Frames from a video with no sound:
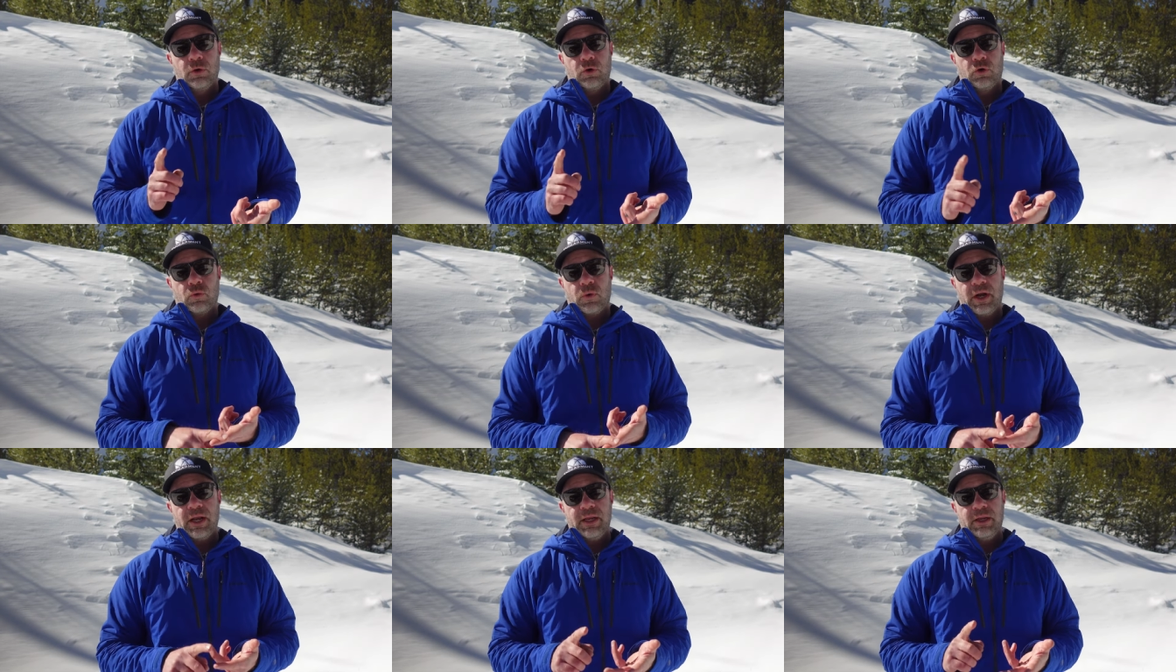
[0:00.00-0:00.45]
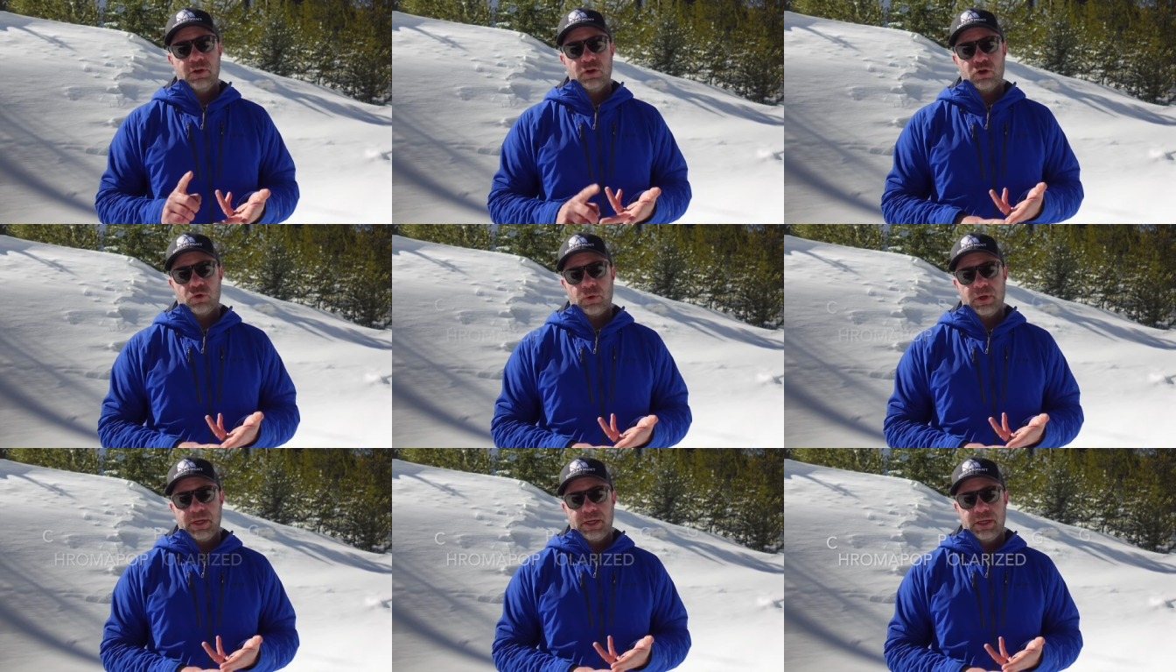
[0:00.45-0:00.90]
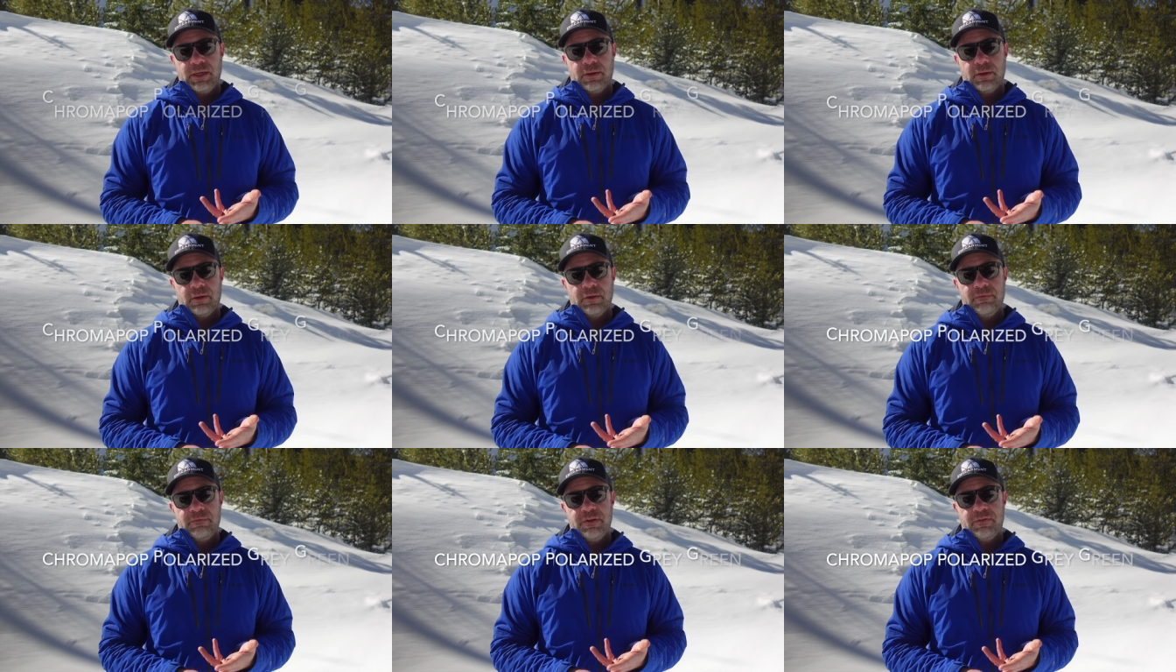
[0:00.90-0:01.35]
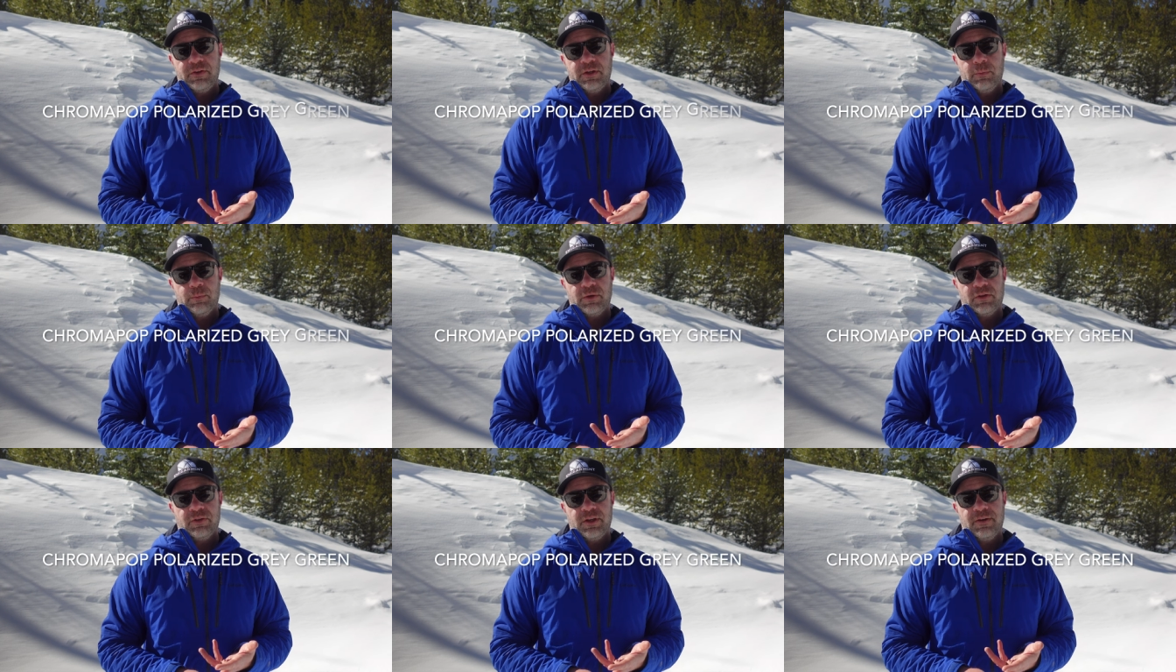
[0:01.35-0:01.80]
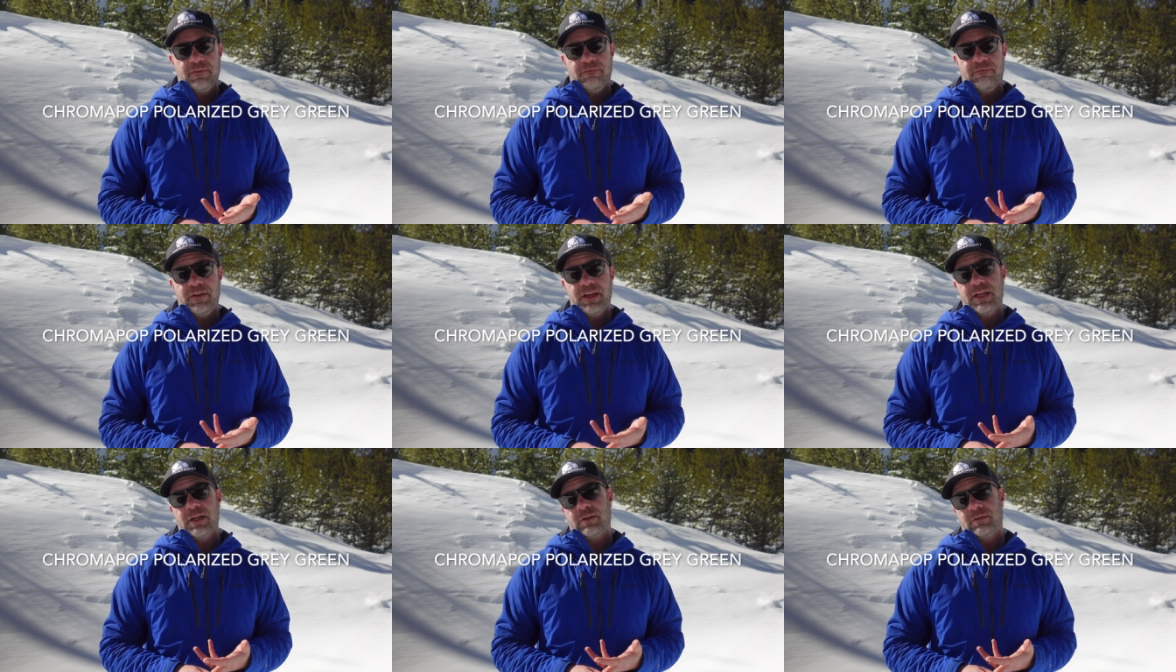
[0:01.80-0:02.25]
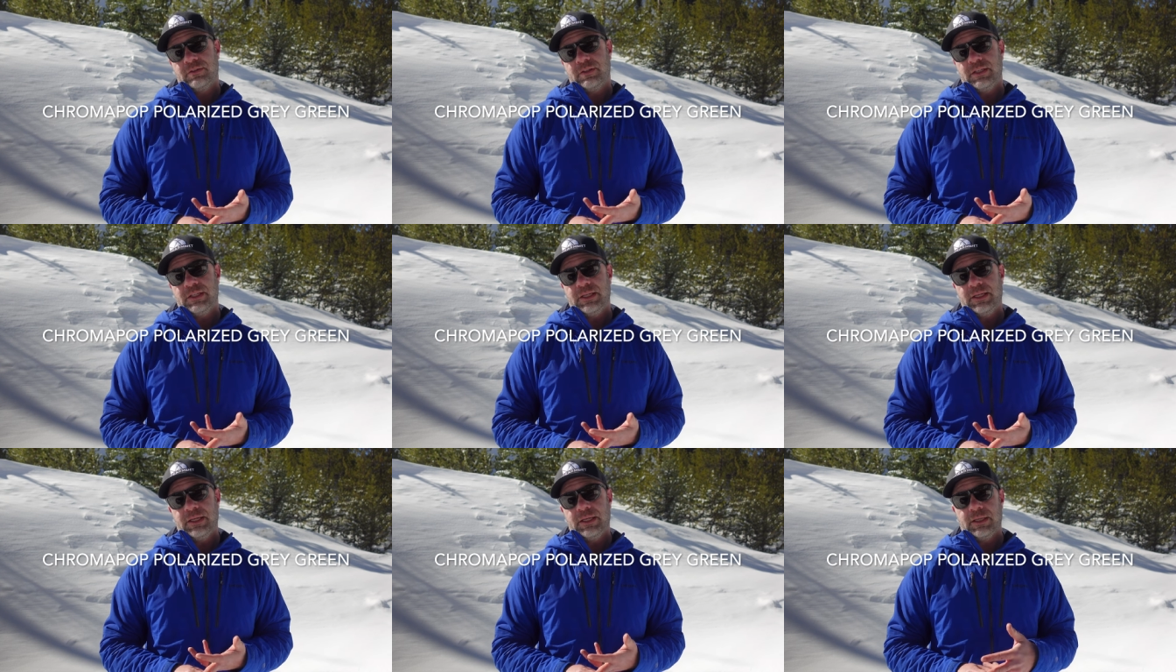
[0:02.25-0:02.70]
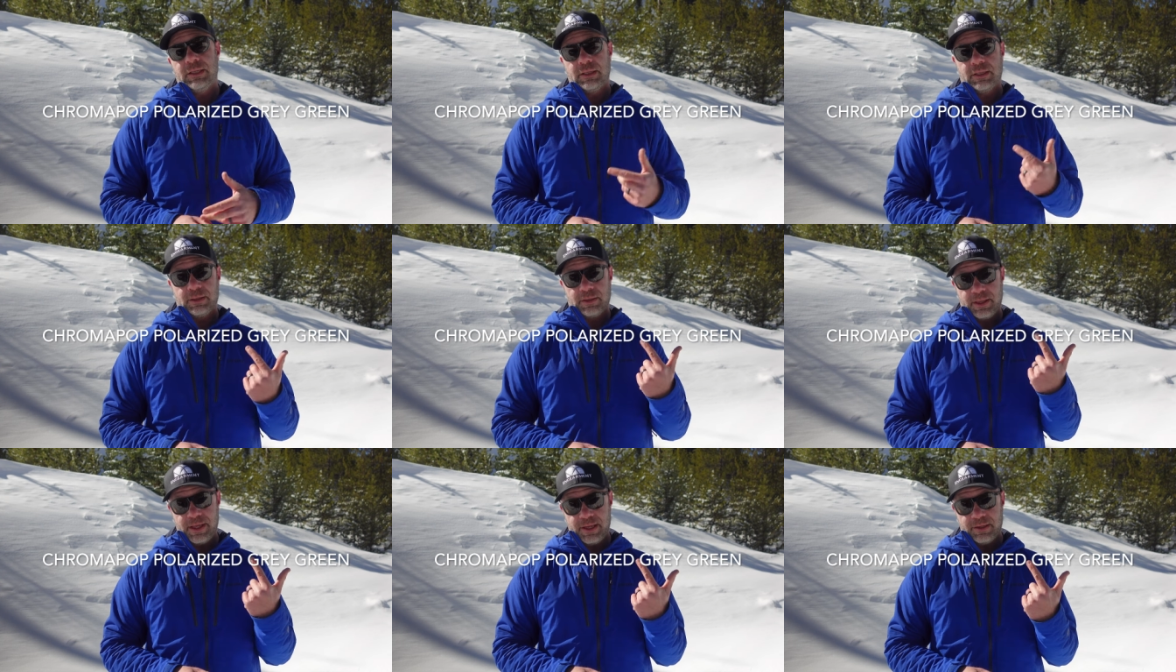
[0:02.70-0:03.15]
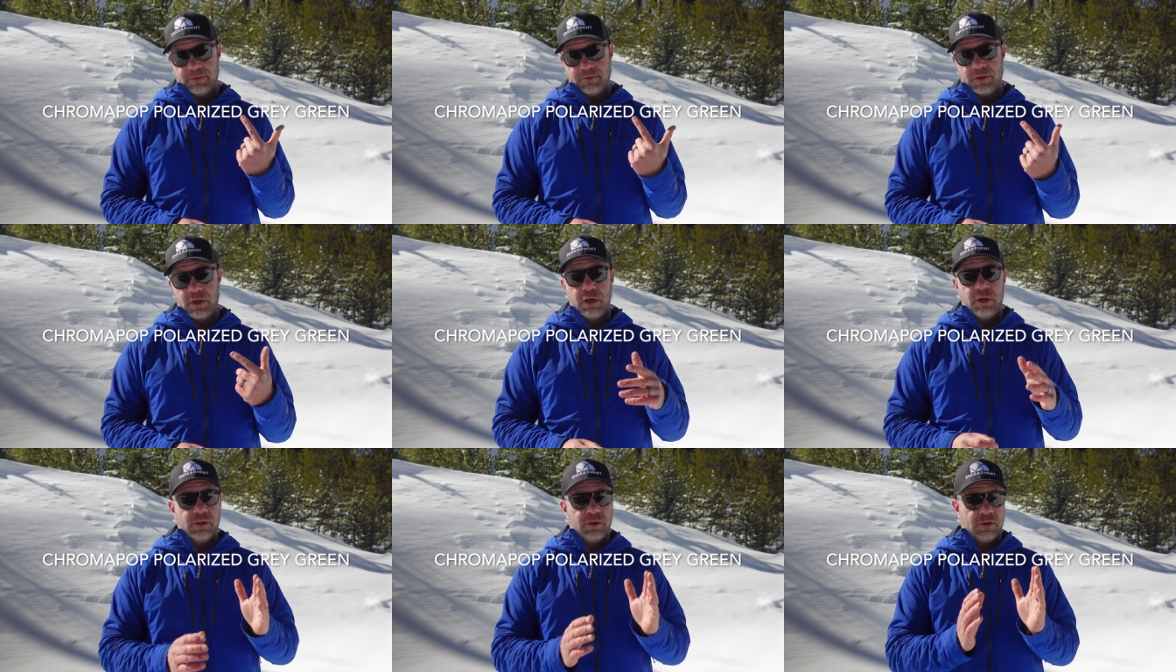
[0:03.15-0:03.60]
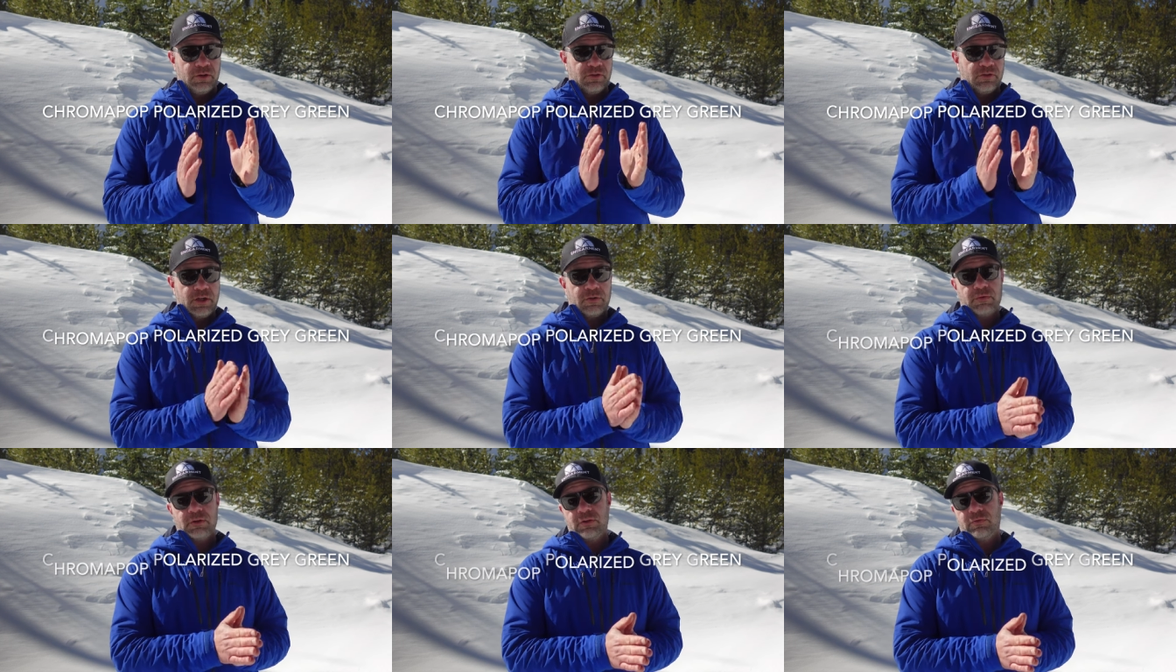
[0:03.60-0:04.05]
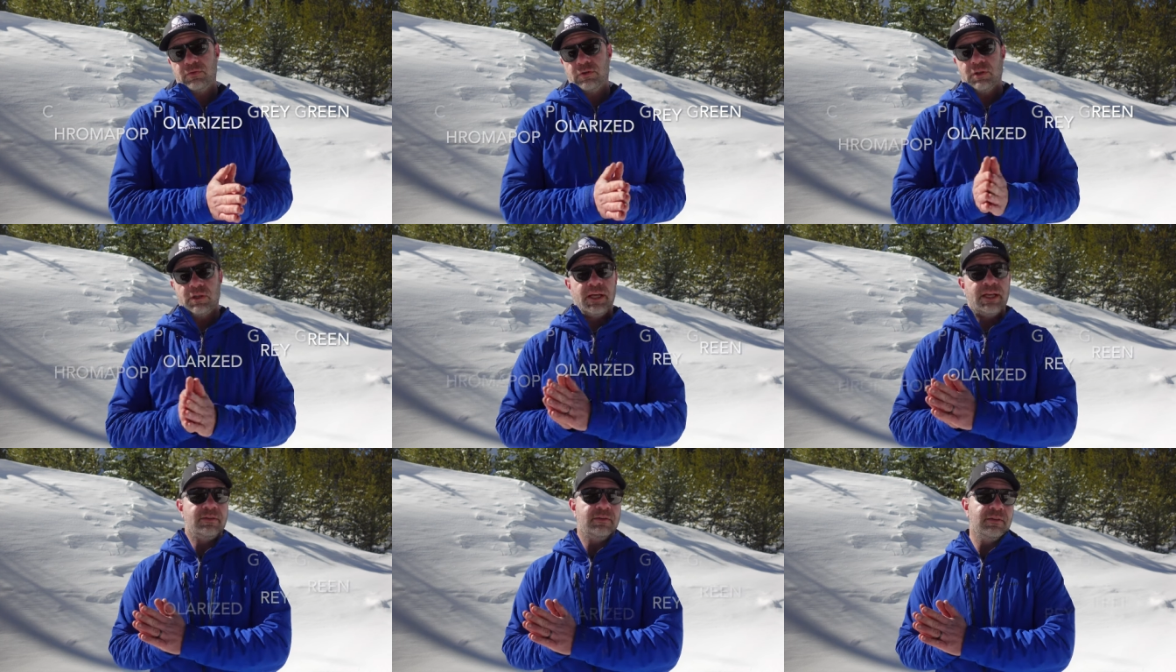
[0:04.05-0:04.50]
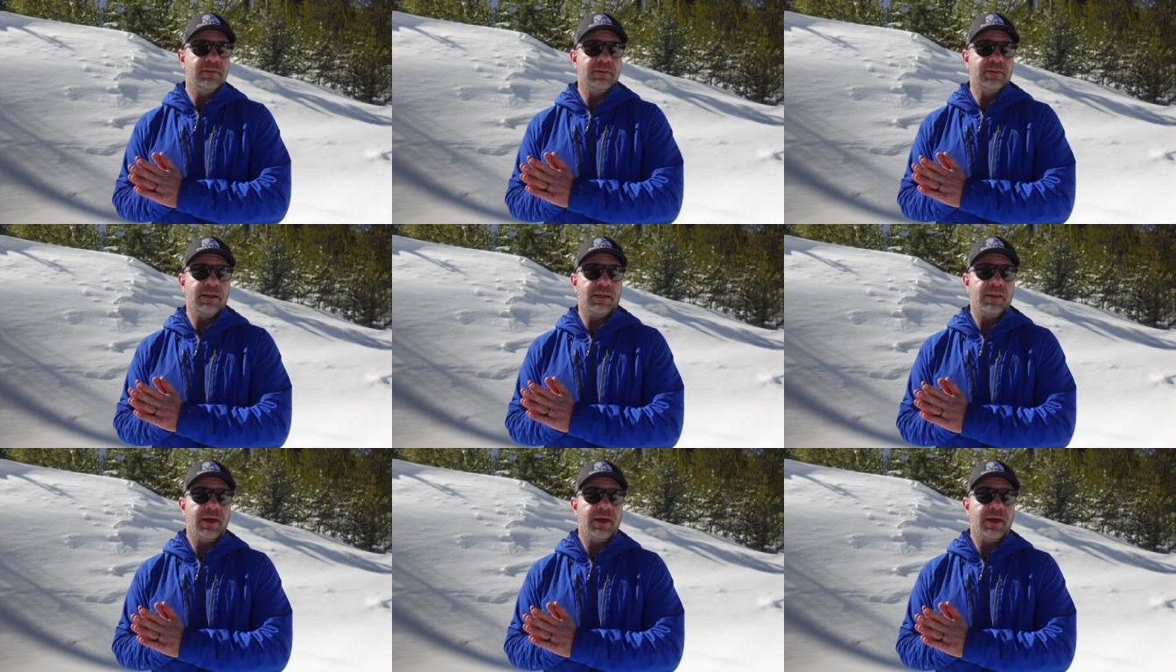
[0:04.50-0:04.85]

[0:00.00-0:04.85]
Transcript: gray-green 15% VLT lens. There are several different lenses in the